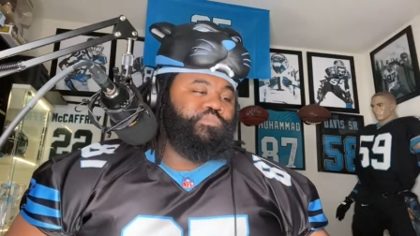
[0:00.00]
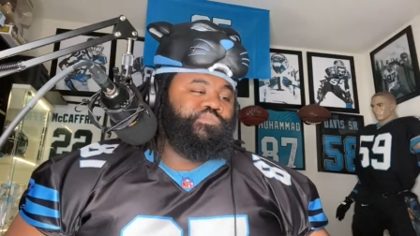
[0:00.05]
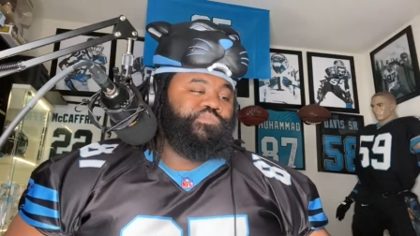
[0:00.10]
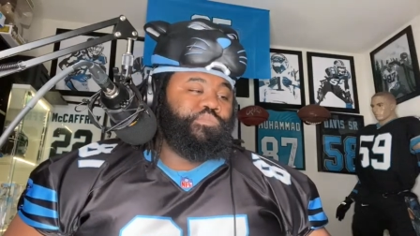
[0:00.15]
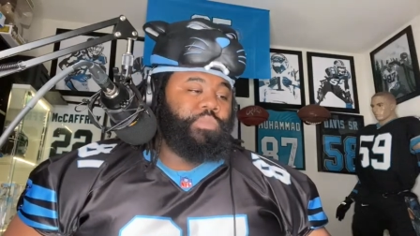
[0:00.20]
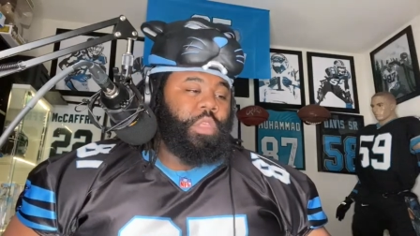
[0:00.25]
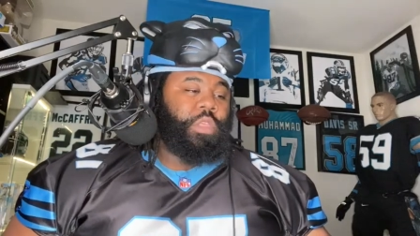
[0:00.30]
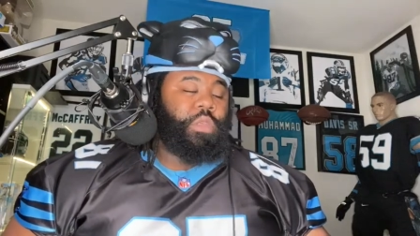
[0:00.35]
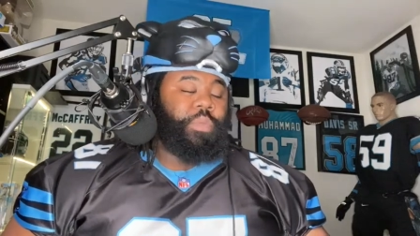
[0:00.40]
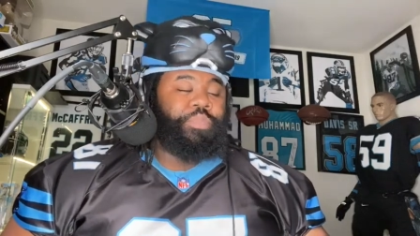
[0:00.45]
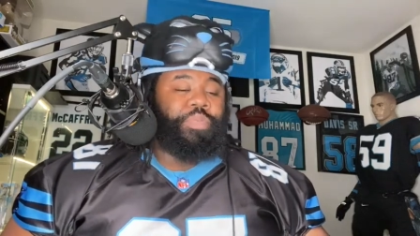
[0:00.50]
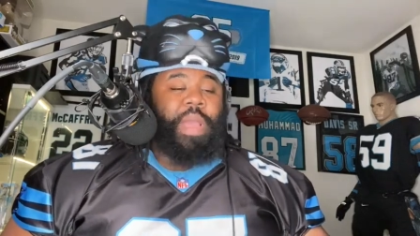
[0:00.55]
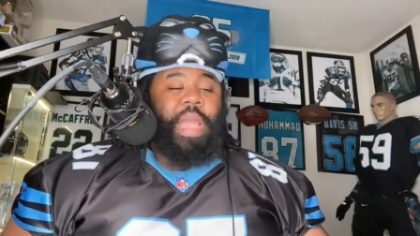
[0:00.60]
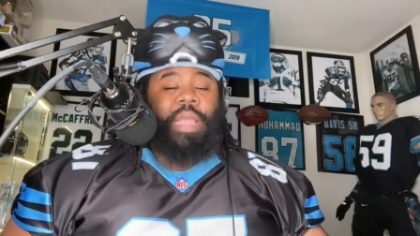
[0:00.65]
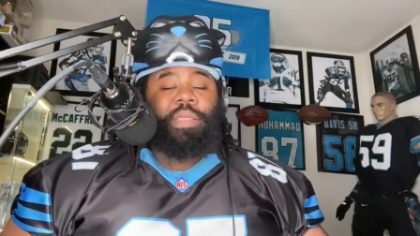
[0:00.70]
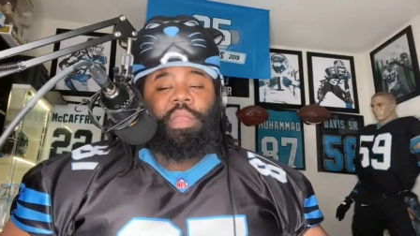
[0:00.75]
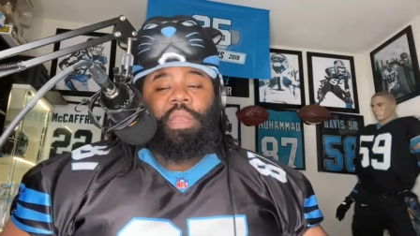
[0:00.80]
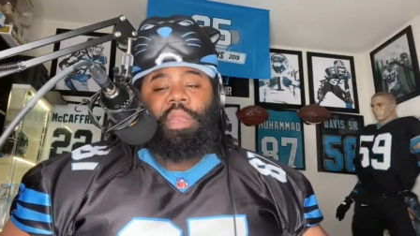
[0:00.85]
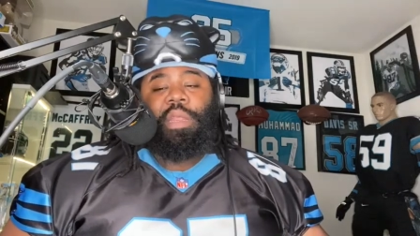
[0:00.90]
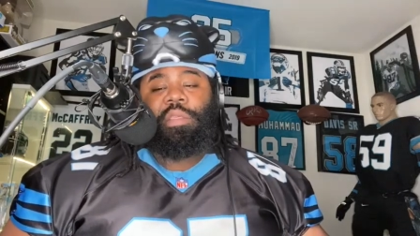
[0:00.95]

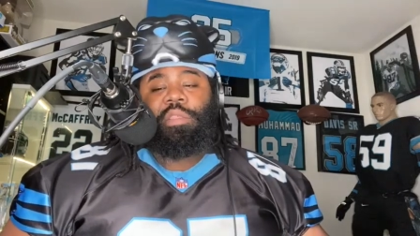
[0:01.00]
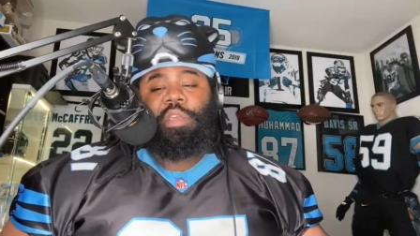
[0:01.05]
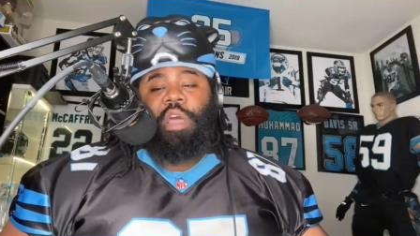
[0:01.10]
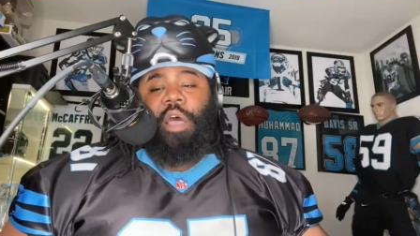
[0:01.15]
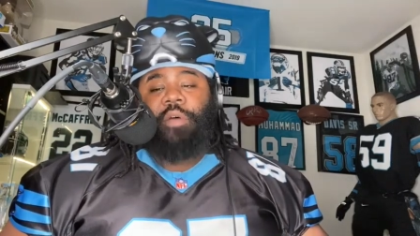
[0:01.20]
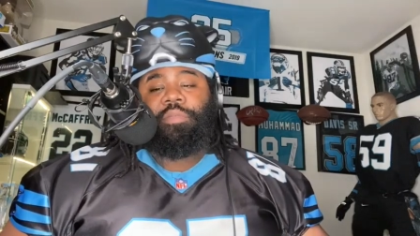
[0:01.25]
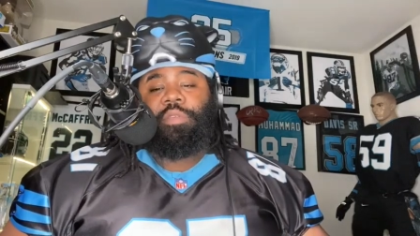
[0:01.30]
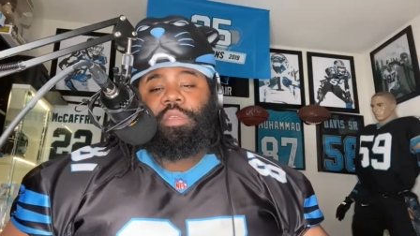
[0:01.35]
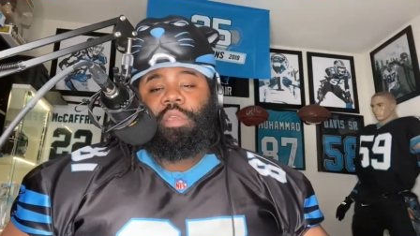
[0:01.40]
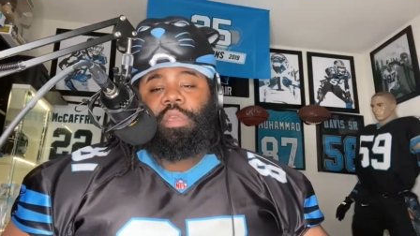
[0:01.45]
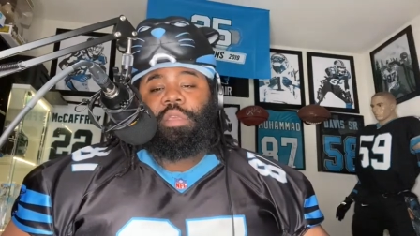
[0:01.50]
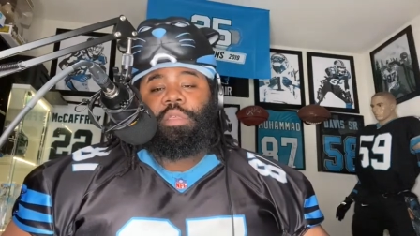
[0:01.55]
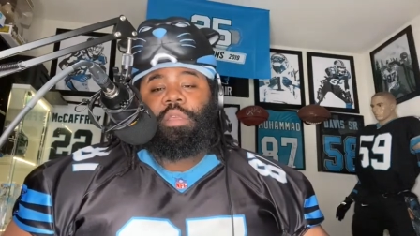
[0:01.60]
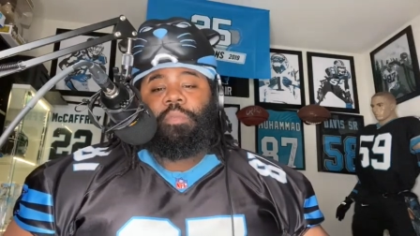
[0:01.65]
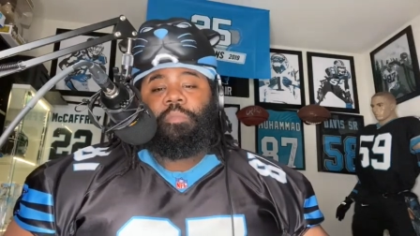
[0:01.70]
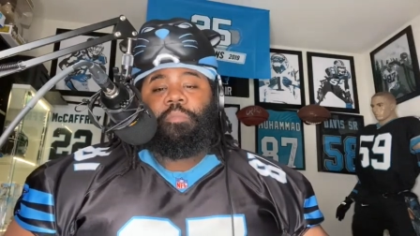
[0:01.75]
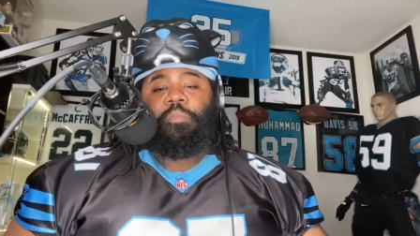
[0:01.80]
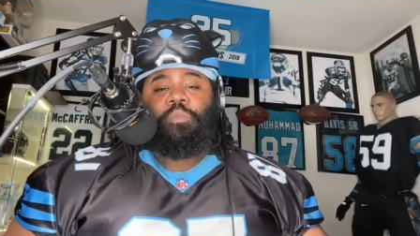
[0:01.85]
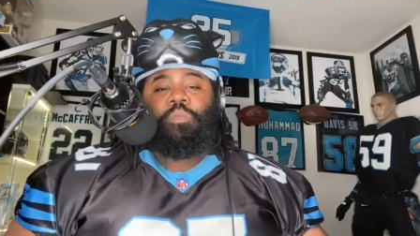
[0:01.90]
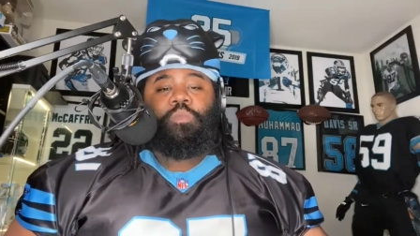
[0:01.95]
Surprisingly, this
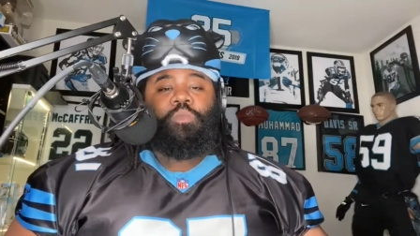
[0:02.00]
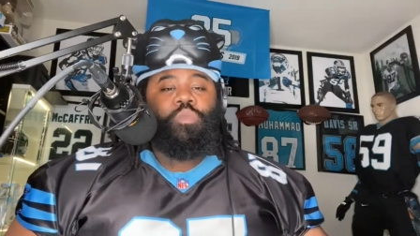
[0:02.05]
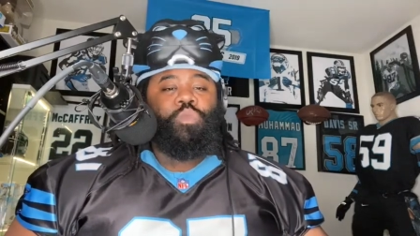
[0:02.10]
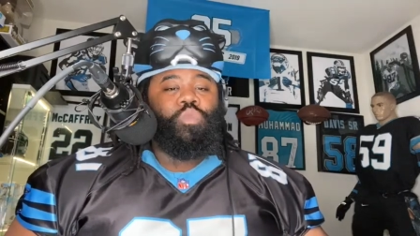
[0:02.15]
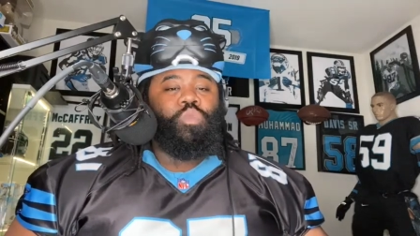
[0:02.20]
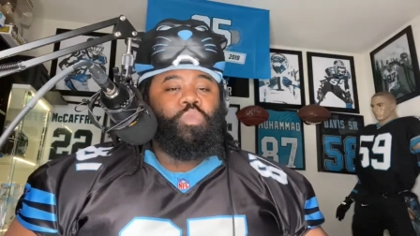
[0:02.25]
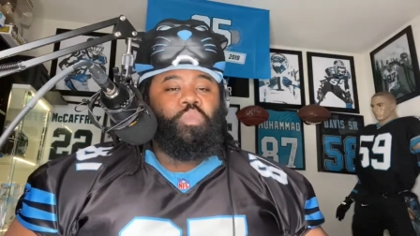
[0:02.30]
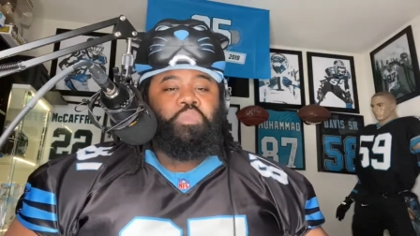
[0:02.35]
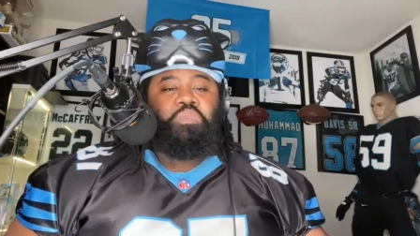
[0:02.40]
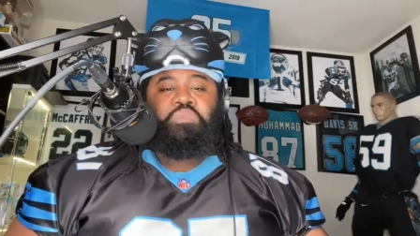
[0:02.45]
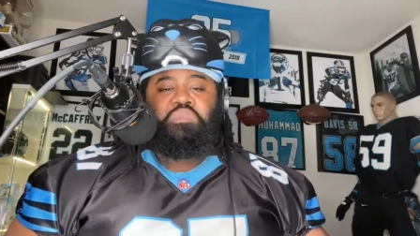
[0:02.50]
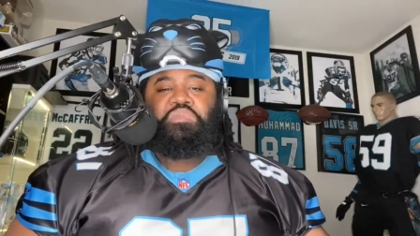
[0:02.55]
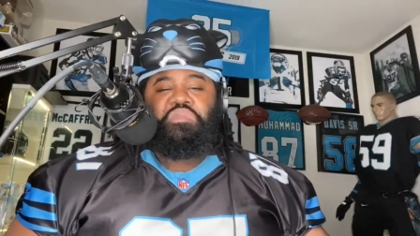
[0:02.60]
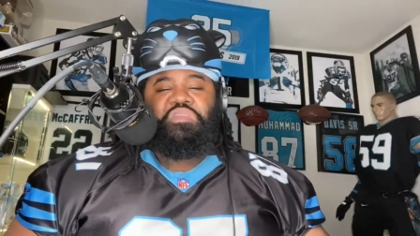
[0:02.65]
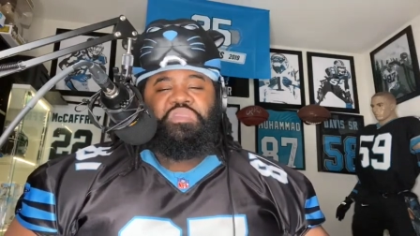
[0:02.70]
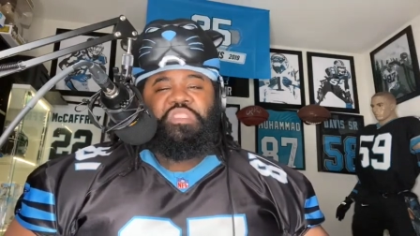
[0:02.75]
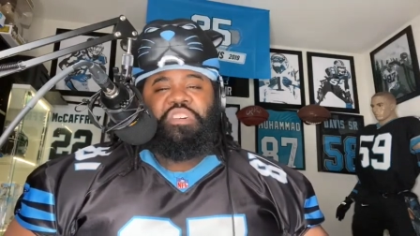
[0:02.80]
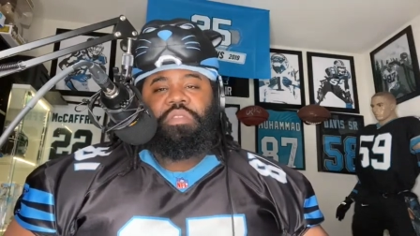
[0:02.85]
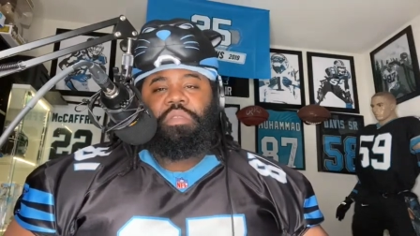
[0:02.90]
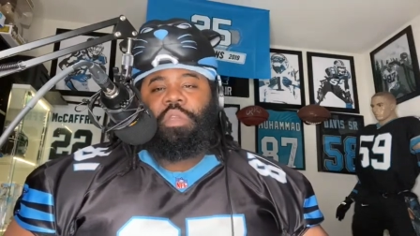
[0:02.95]
offseason,
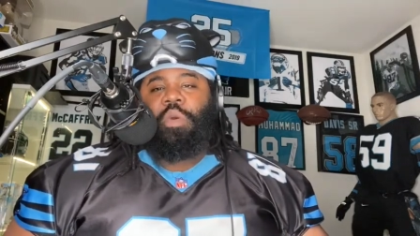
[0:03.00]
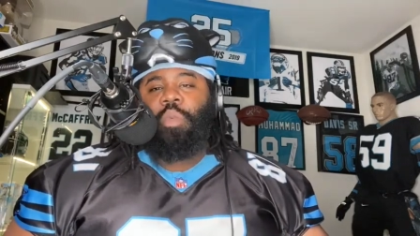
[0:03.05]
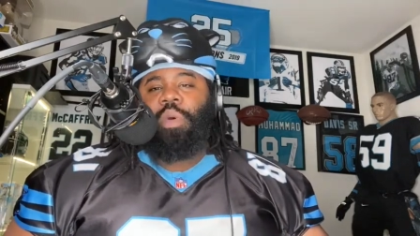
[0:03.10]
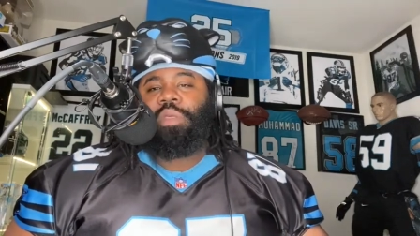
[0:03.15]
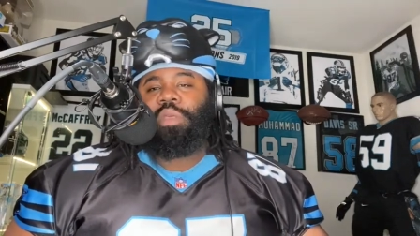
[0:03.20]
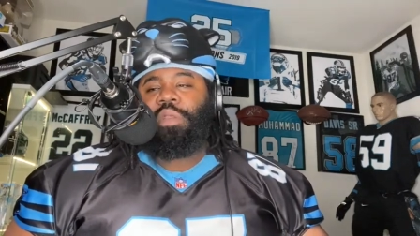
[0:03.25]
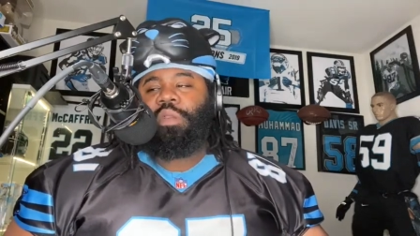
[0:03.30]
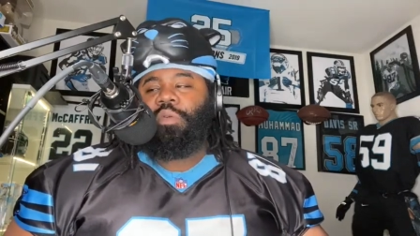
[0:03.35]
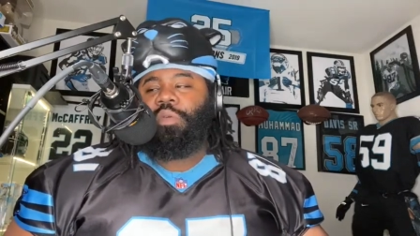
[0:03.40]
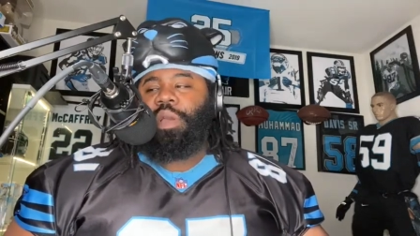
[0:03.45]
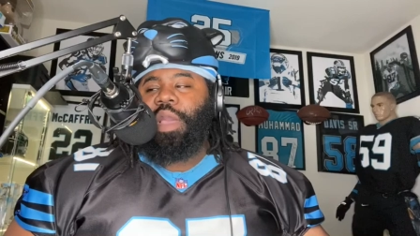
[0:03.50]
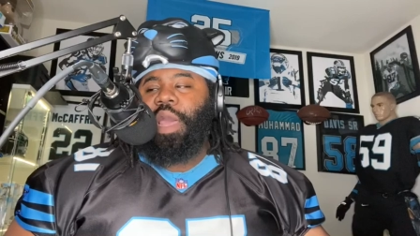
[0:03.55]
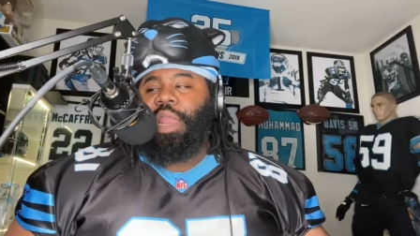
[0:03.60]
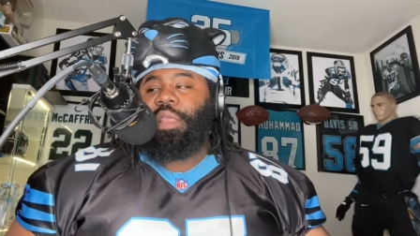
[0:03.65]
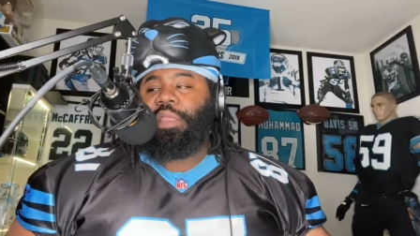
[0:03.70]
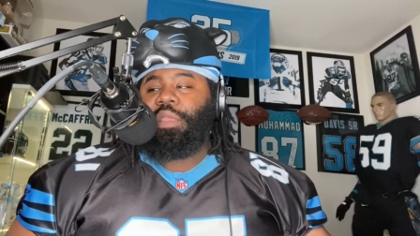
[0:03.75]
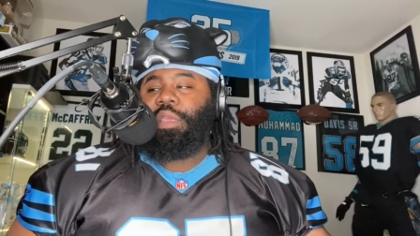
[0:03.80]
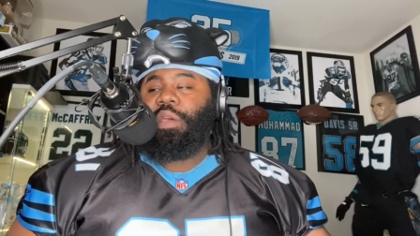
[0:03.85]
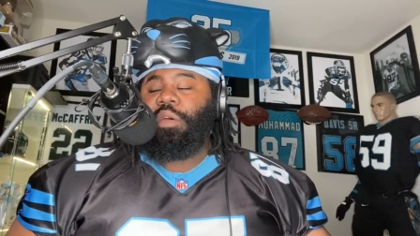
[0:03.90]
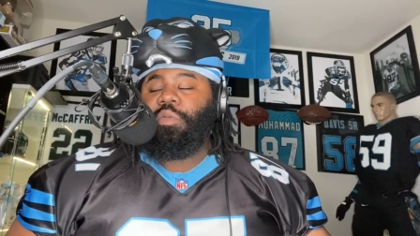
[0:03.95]
there wasn't no kind
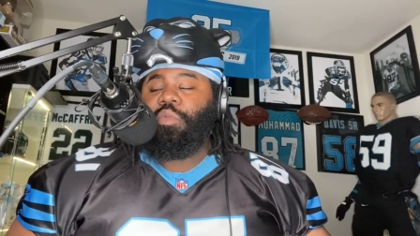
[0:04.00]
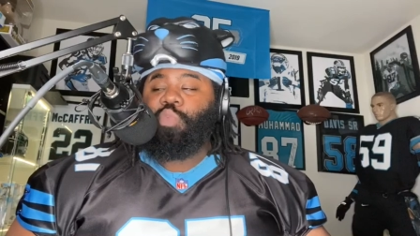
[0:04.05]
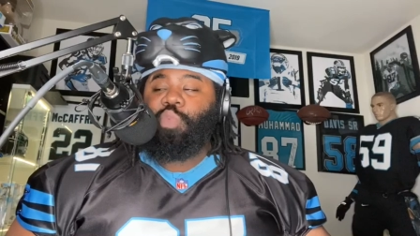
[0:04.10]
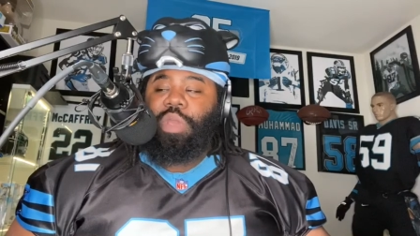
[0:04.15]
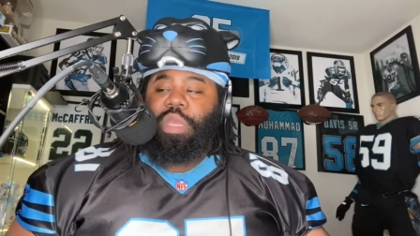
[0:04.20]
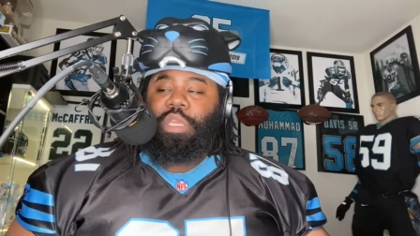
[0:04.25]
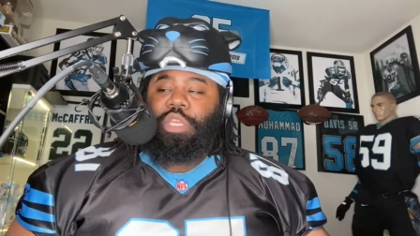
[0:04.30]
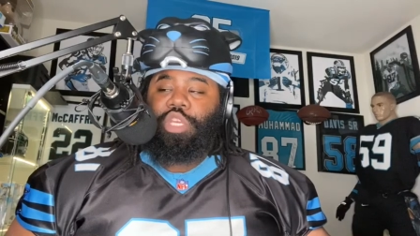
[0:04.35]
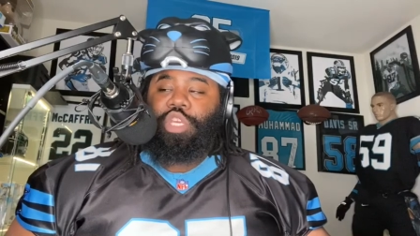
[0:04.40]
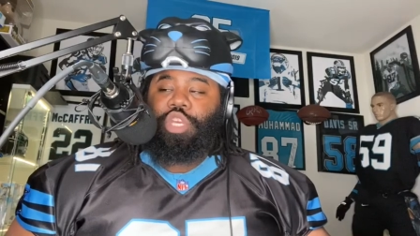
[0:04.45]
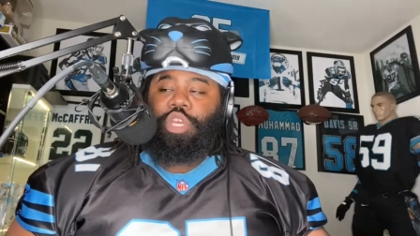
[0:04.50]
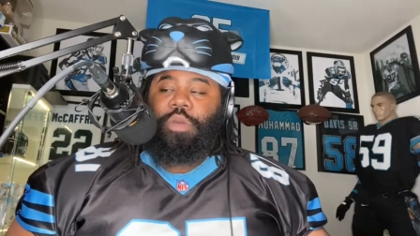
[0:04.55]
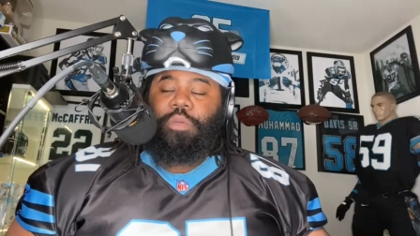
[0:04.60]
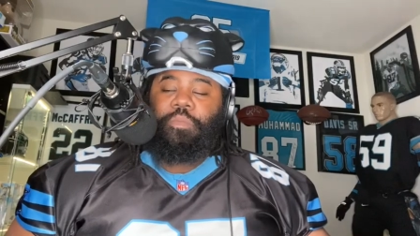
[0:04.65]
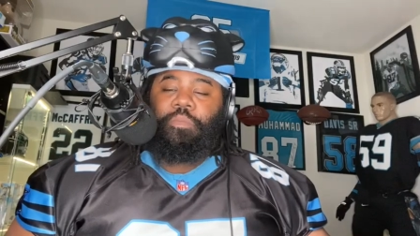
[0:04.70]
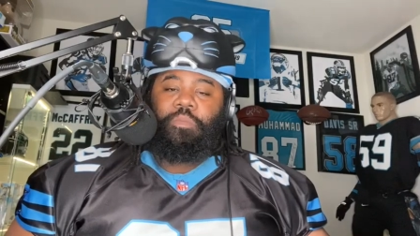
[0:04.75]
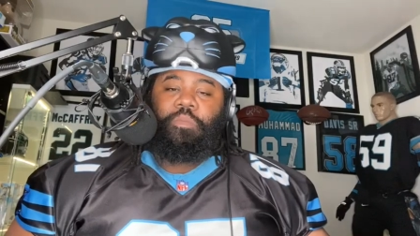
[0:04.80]
of deal reach.